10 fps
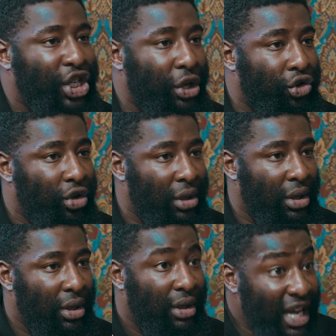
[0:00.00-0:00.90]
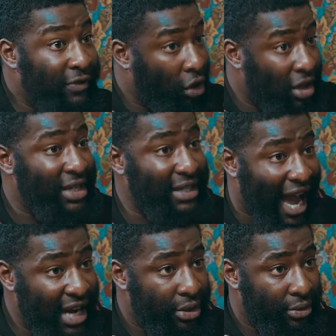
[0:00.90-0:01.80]
children even us as
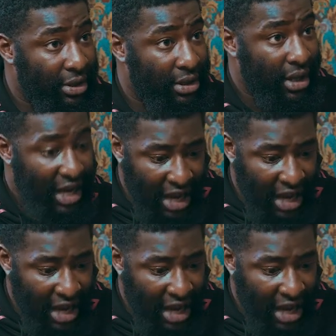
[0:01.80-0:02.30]
adults,